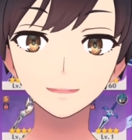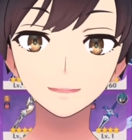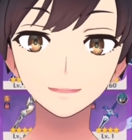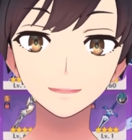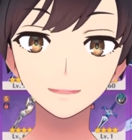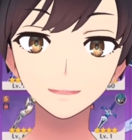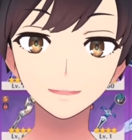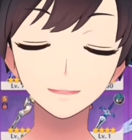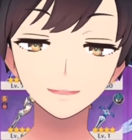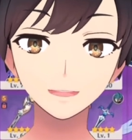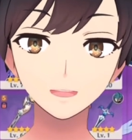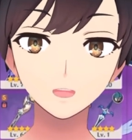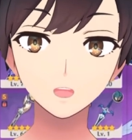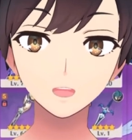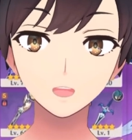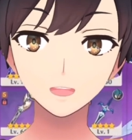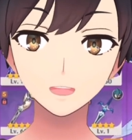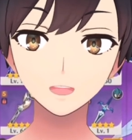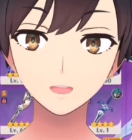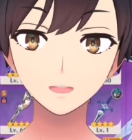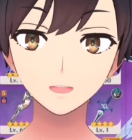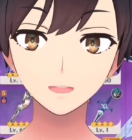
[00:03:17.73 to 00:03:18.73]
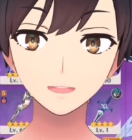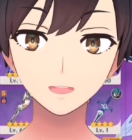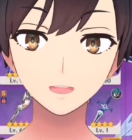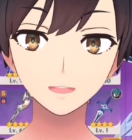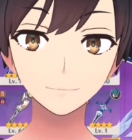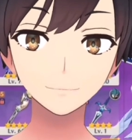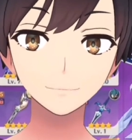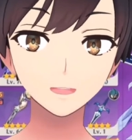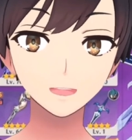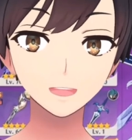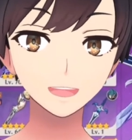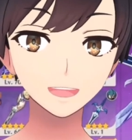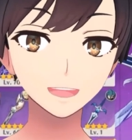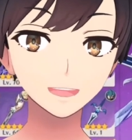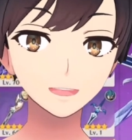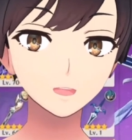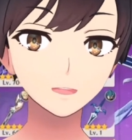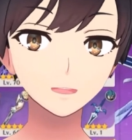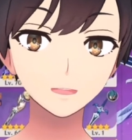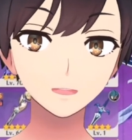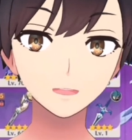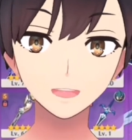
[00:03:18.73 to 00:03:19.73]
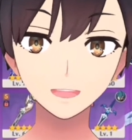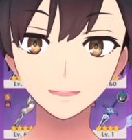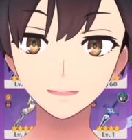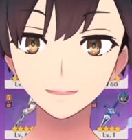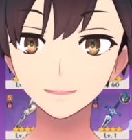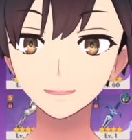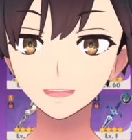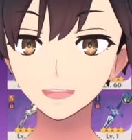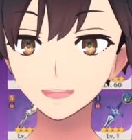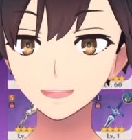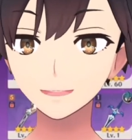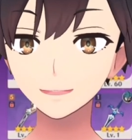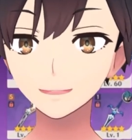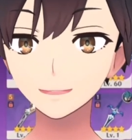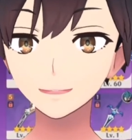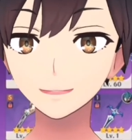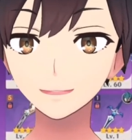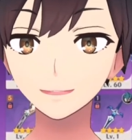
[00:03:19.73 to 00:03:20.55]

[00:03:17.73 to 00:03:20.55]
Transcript: you could also go for a crit rate,